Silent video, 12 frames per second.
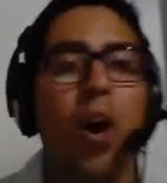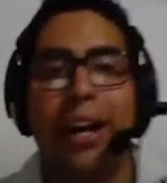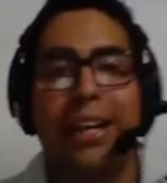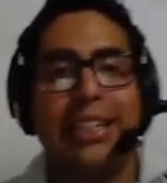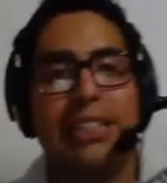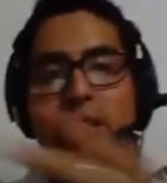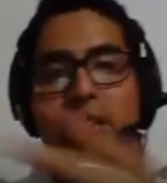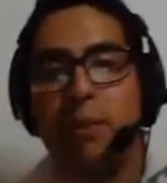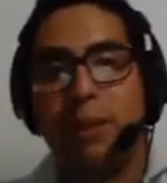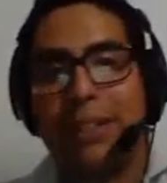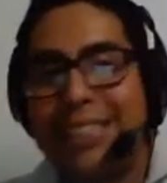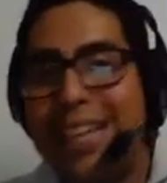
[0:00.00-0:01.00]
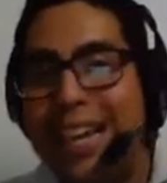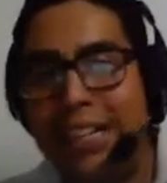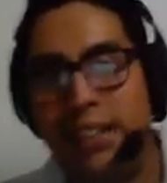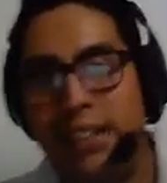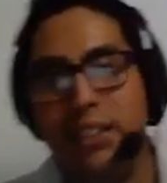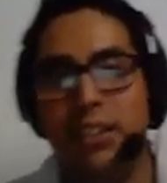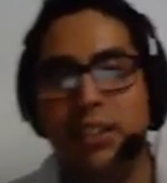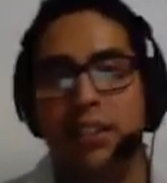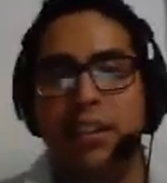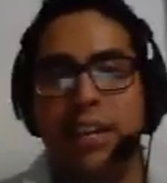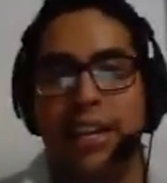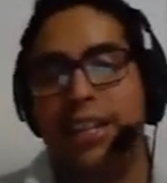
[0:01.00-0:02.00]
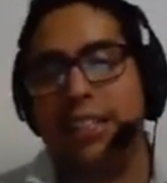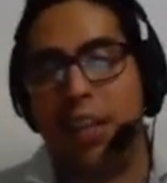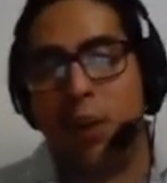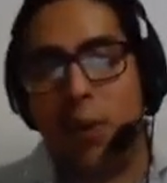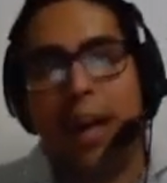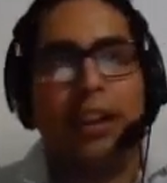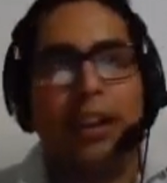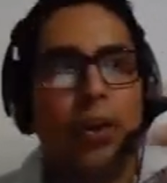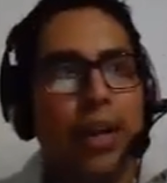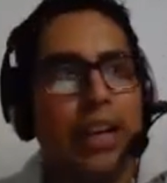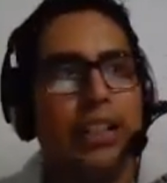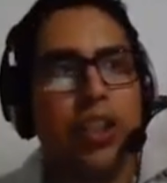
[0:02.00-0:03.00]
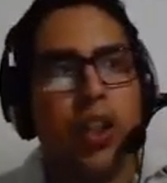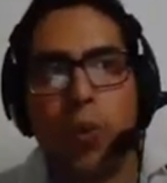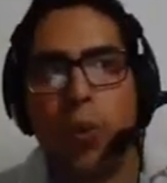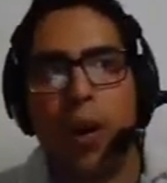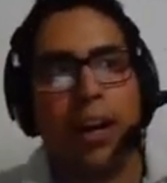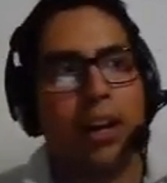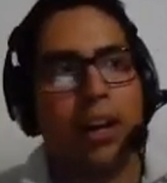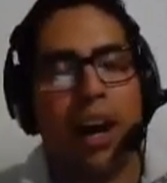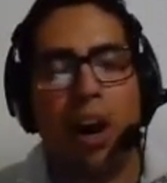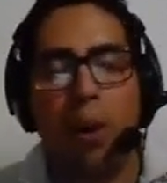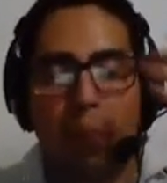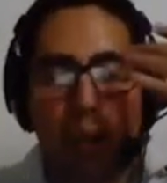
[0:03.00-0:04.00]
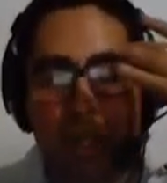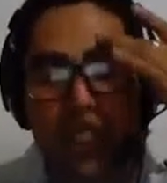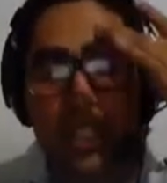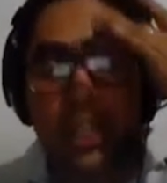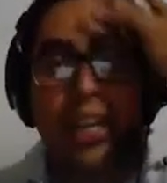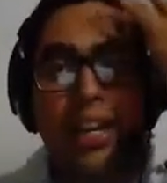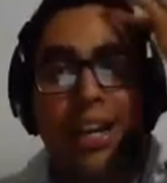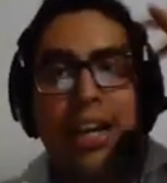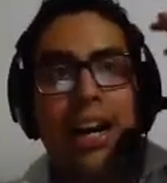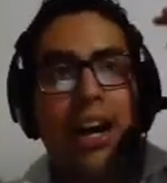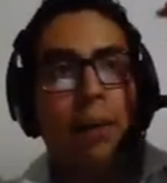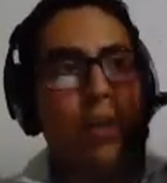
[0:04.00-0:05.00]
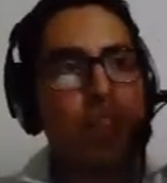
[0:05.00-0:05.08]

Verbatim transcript: or I deserve a 10 and I say, well, look at you. What? How much? How much